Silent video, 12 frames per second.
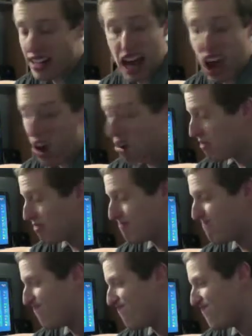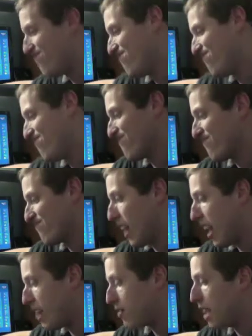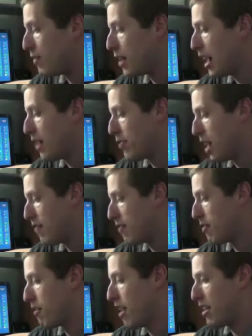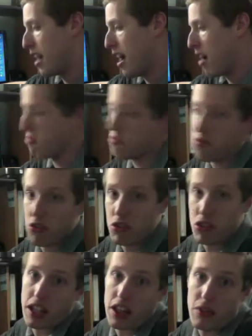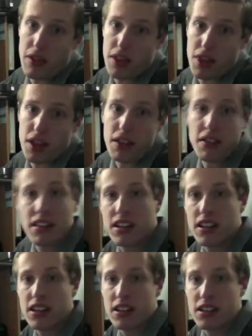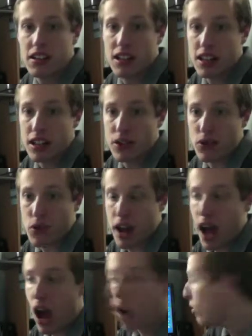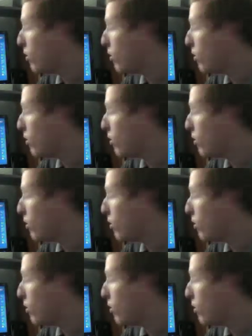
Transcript: now, I'd say if you got 7 right now, stick with it. At least for now.